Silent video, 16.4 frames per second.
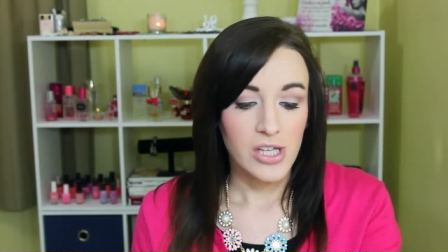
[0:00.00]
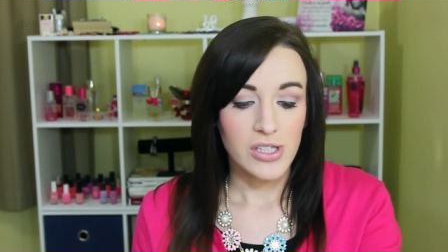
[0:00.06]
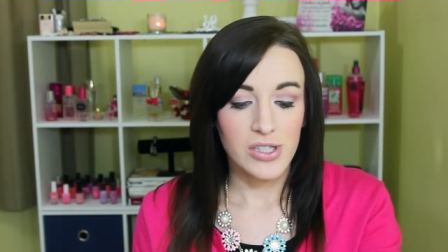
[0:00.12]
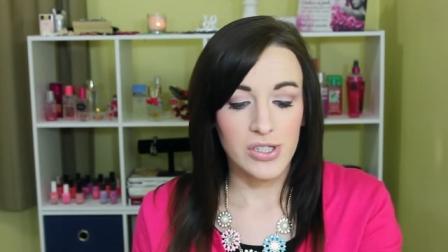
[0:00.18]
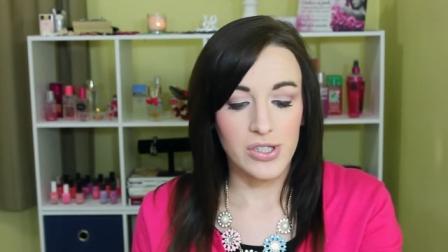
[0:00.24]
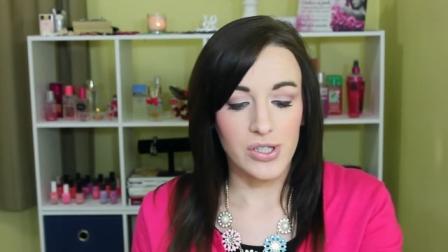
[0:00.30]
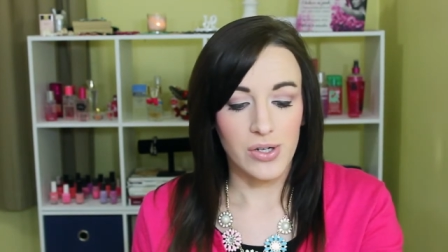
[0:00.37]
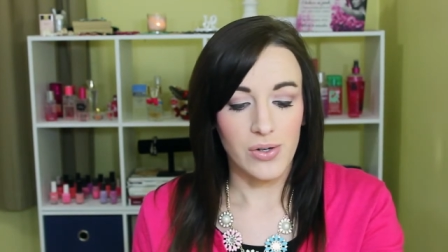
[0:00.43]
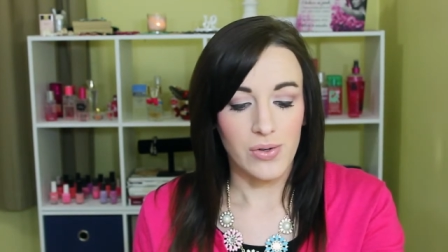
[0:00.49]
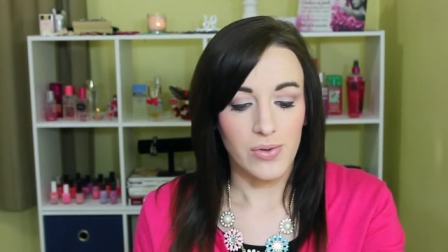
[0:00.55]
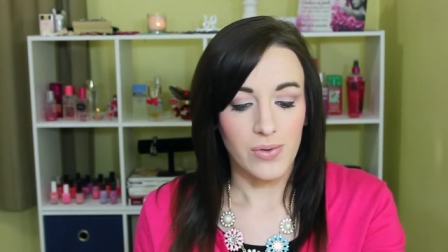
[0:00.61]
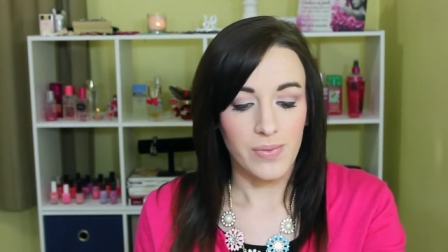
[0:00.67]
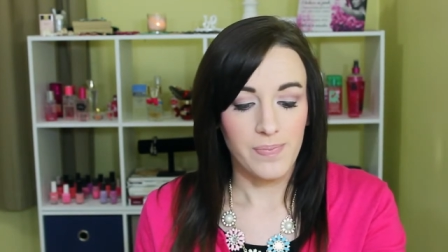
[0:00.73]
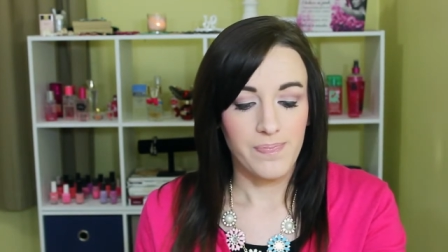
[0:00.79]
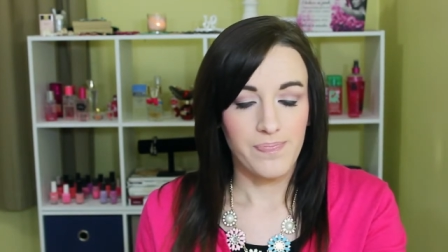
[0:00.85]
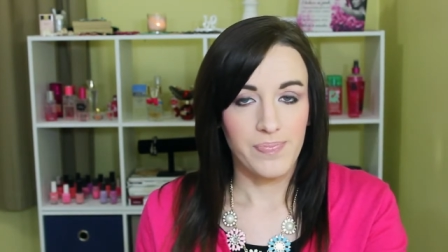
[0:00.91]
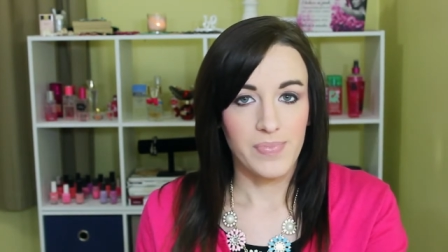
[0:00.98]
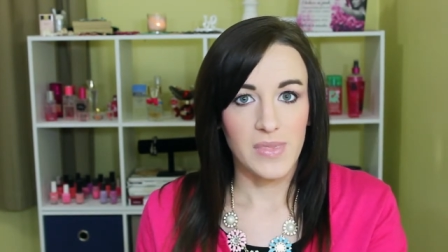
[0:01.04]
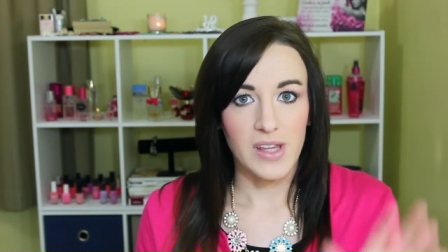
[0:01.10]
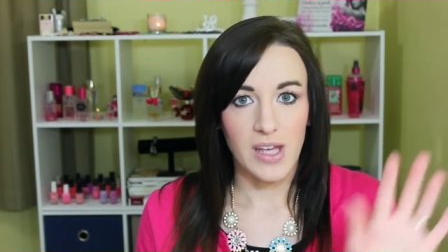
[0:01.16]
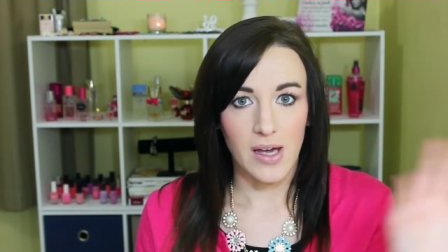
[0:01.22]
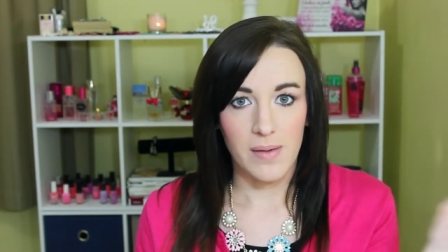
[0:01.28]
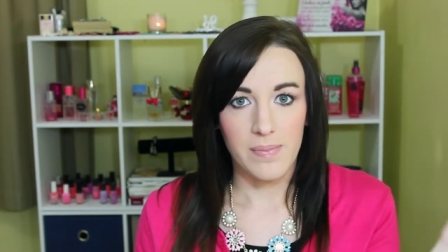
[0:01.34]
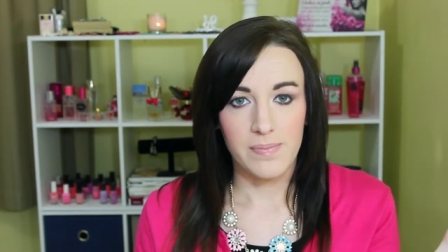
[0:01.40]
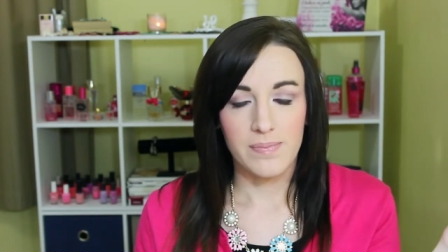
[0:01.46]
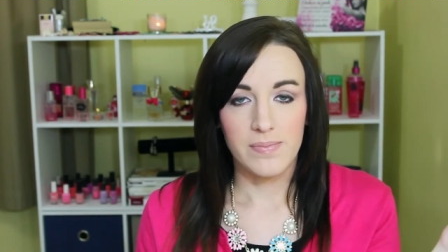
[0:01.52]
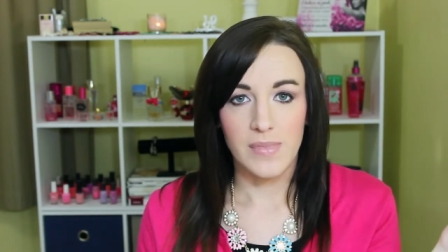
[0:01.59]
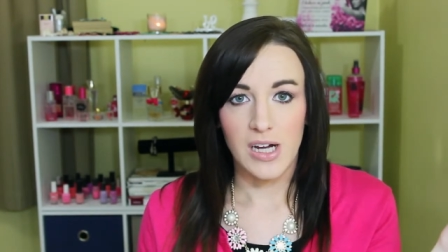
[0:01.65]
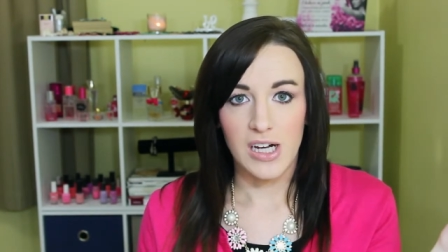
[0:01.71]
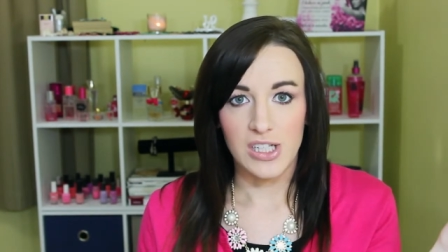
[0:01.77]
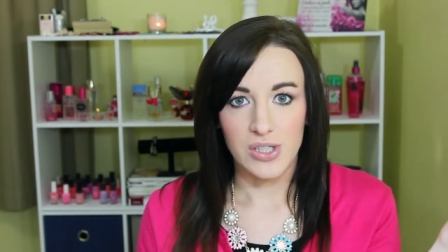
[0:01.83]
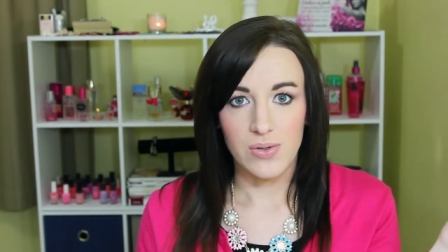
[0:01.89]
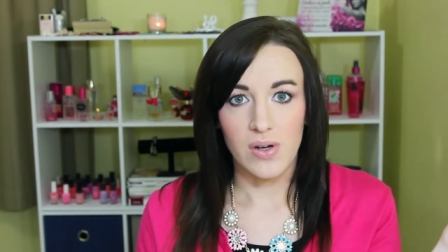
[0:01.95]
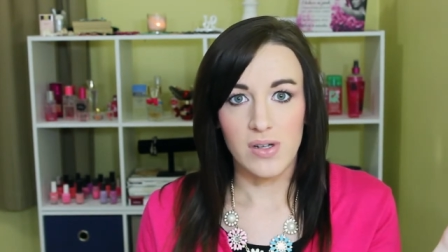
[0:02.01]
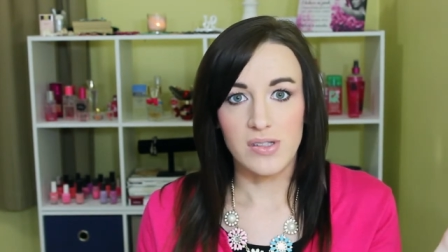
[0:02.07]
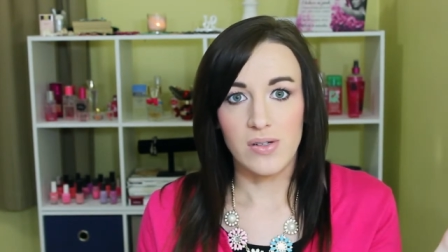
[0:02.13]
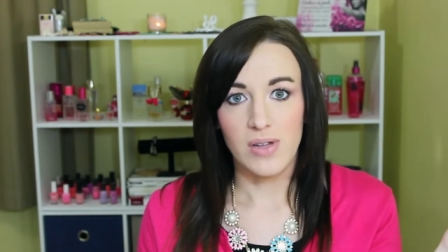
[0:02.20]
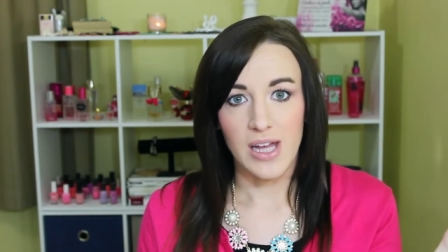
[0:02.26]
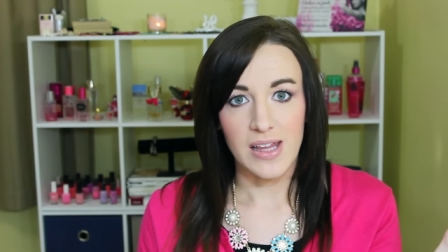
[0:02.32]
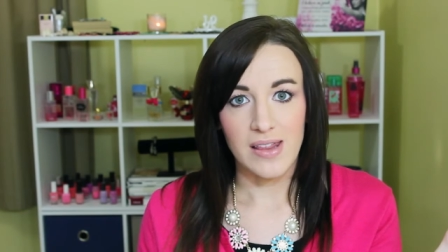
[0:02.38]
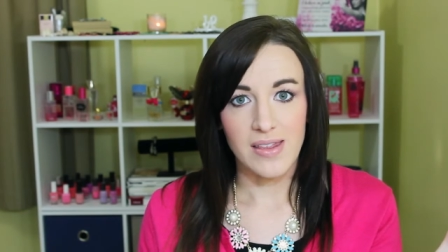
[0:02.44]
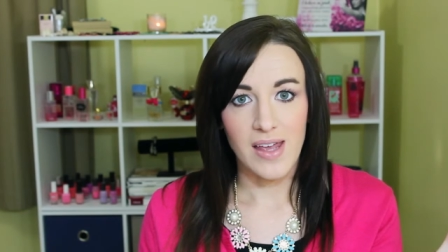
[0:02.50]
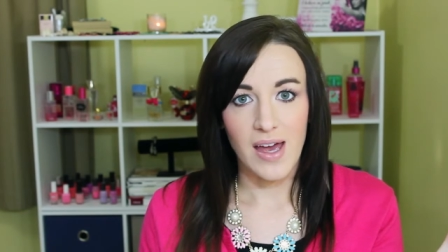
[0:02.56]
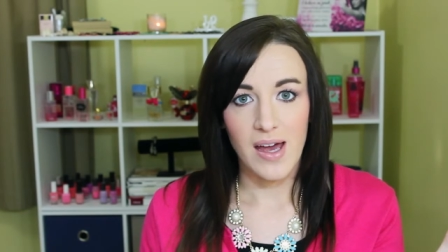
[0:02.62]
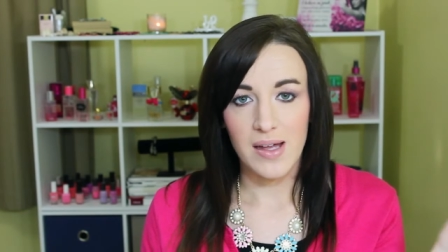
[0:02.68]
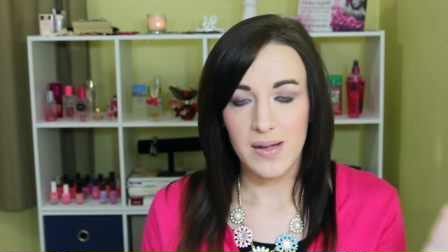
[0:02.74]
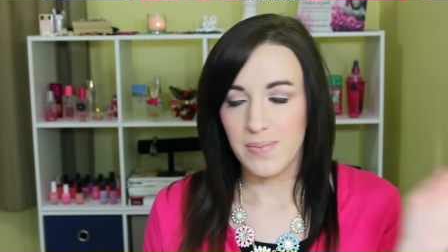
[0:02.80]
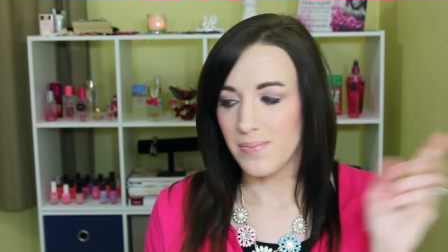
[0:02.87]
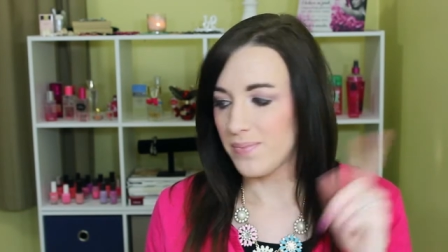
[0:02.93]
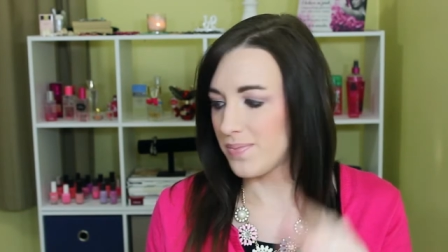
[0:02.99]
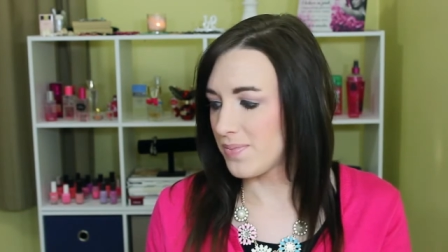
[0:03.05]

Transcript: So yeah, I do also like that.